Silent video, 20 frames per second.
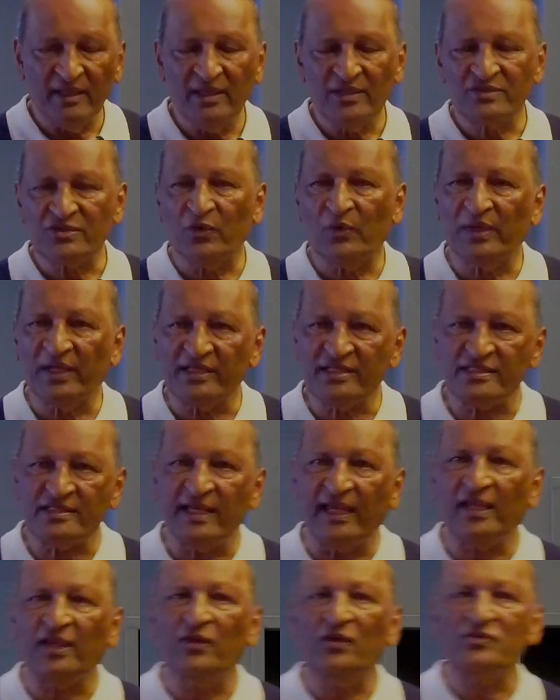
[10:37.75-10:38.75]
So when a
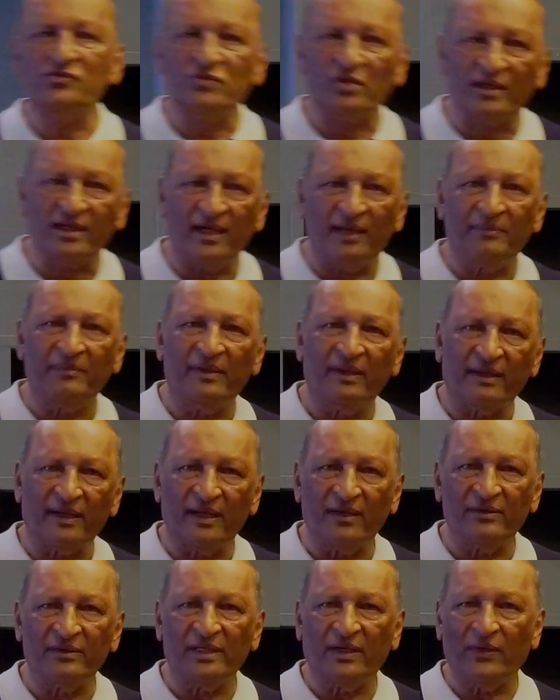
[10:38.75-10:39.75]
snake used to come
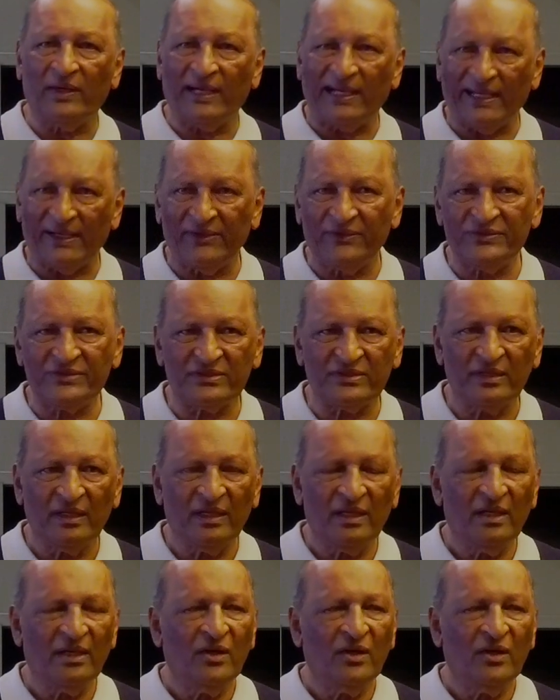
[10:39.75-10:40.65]
around our house,